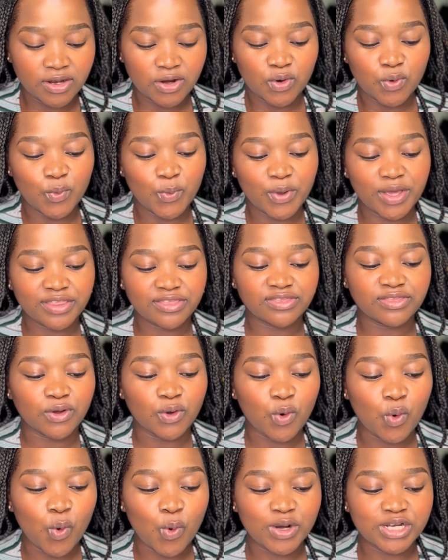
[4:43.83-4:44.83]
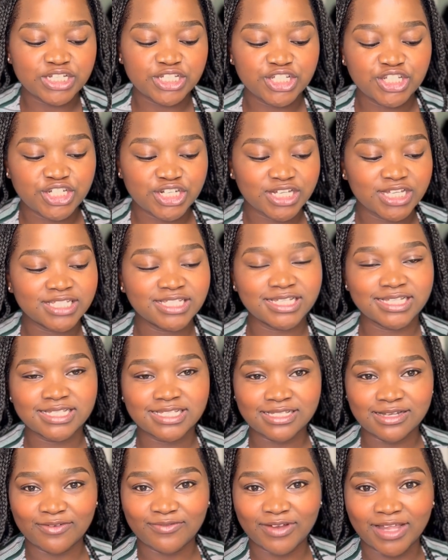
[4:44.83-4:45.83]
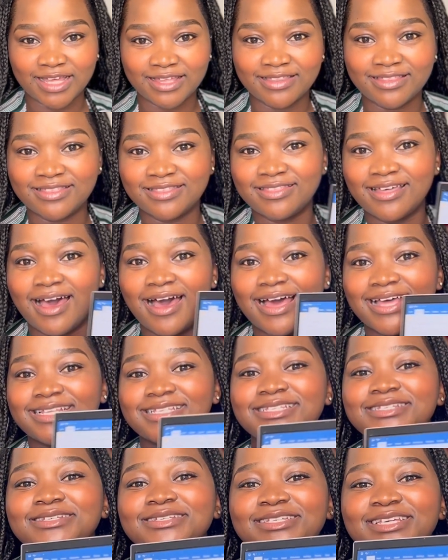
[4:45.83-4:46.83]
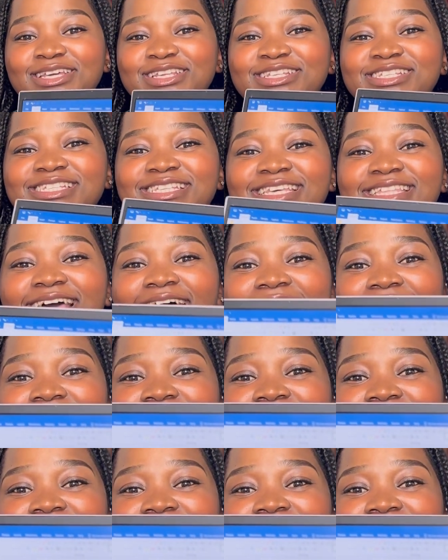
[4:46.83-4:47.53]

with the questions and stuff like that. Can you see that?